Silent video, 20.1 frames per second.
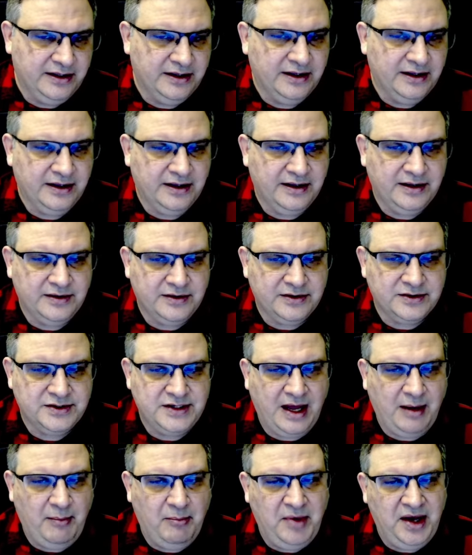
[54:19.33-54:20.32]
There's
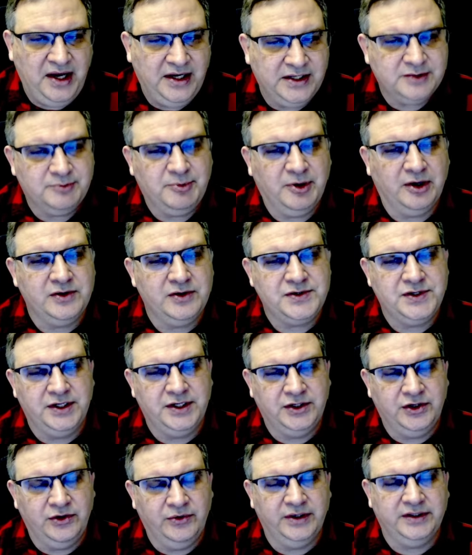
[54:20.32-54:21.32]
not many spells
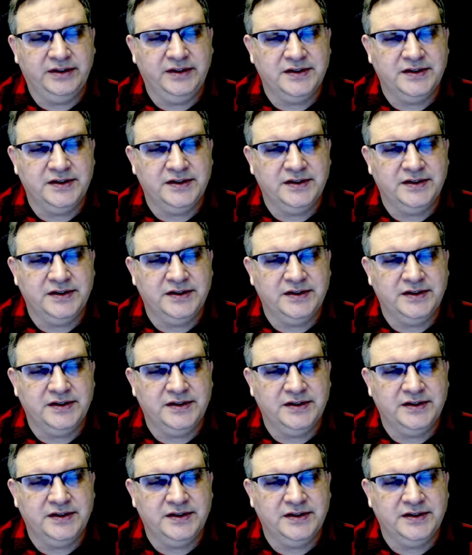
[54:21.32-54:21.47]
that do it.